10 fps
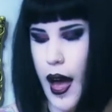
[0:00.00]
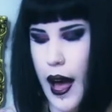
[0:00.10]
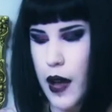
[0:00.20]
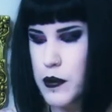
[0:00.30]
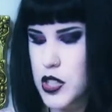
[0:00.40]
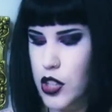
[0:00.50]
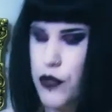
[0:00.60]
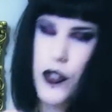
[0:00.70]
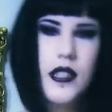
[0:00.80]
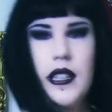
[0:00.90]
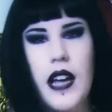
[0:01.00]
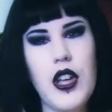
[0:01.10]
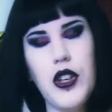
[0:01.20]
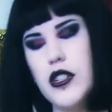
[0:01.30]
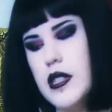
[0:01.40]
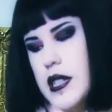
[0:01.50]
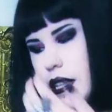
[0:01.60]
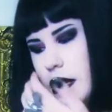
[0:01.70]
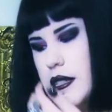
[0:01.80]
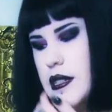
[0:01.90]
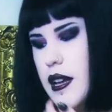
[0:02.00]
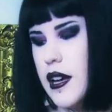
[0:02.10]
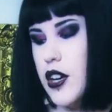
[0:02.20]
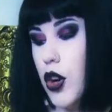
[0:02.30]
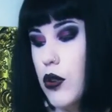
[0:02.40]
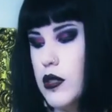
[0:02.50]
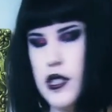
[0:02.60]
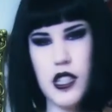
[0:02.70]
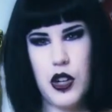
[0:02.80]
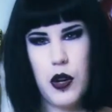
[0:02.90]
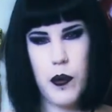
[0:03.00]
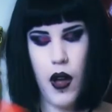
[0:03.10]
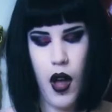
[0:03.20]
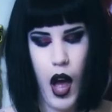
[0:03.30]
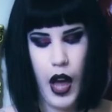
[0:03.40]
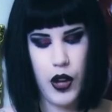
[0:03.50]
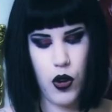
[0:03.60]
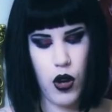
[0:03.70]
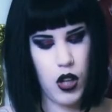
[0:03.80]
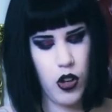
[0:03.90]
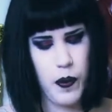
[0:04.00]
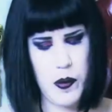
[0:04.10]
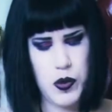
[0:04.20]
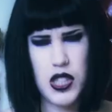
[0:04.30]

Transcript: Um, so the first thing I use is uh, golden syrup. I know a lot of people